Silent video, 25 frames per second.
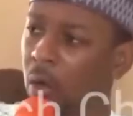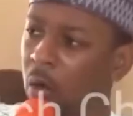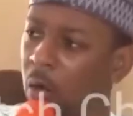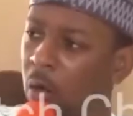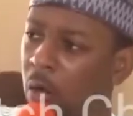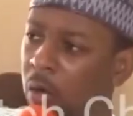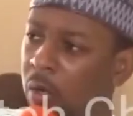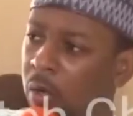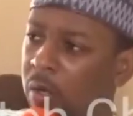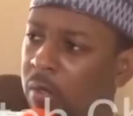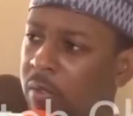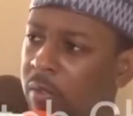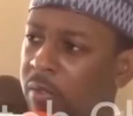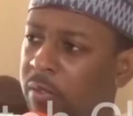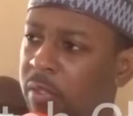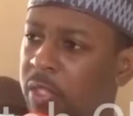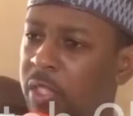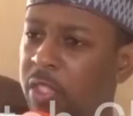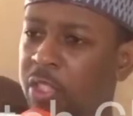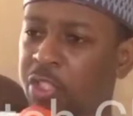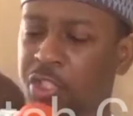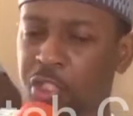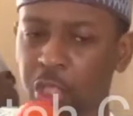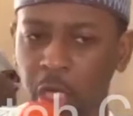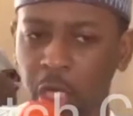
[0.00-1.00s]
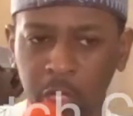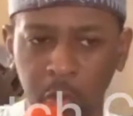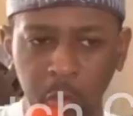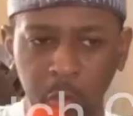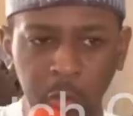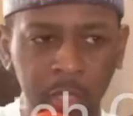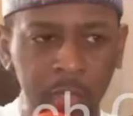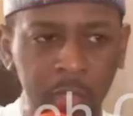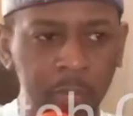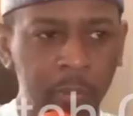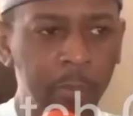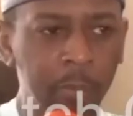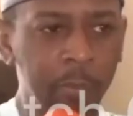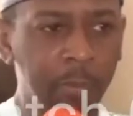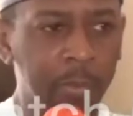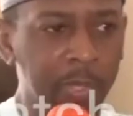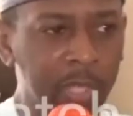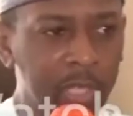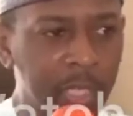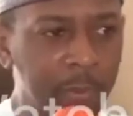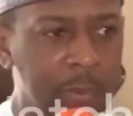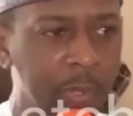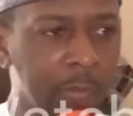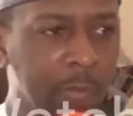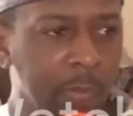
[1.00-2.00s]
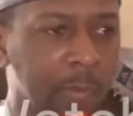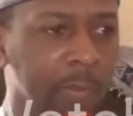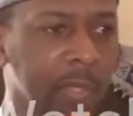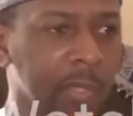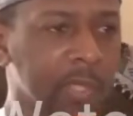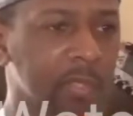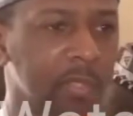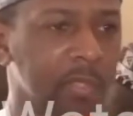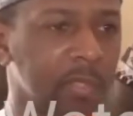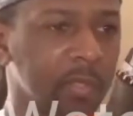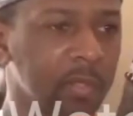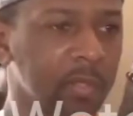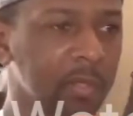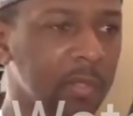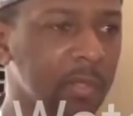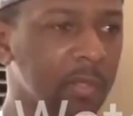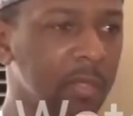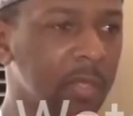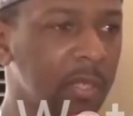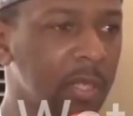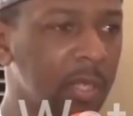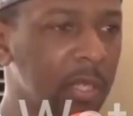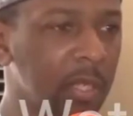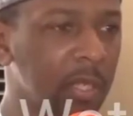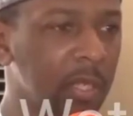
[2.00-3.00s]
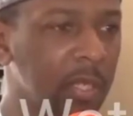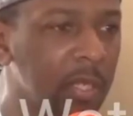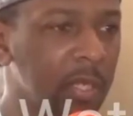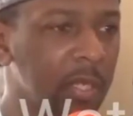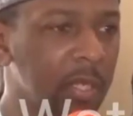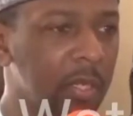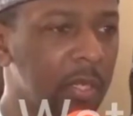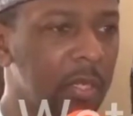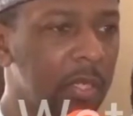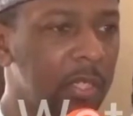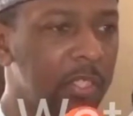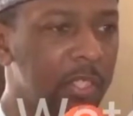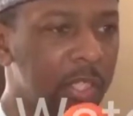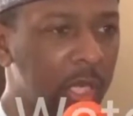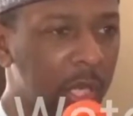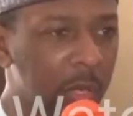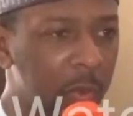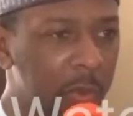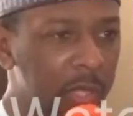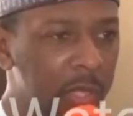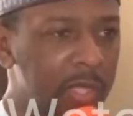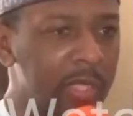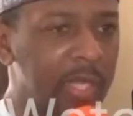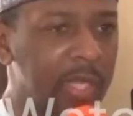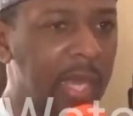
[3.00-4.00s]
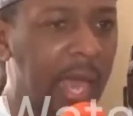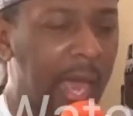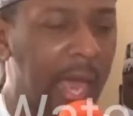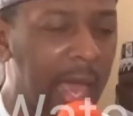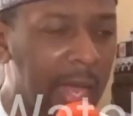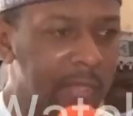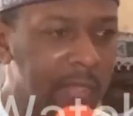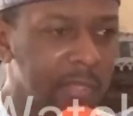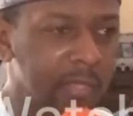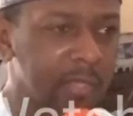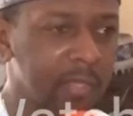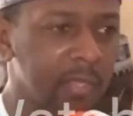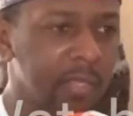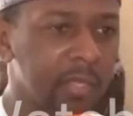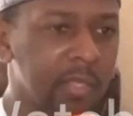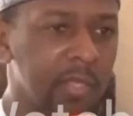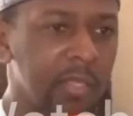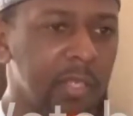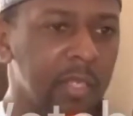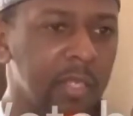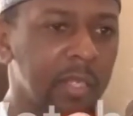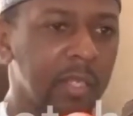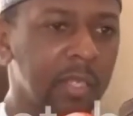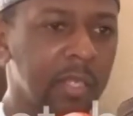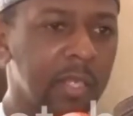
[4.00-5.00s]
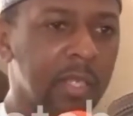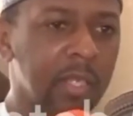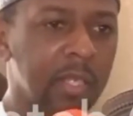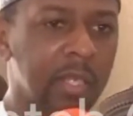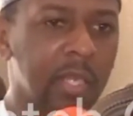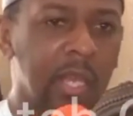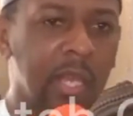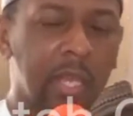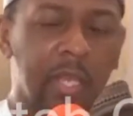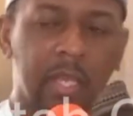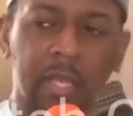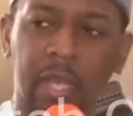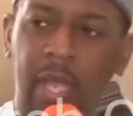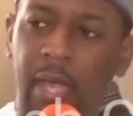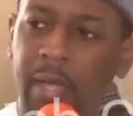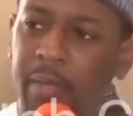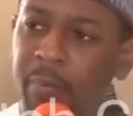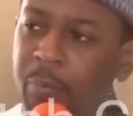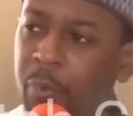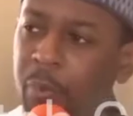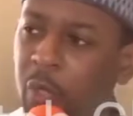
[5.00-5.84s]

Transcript: all genuine P D P members. Genuine in the heart, and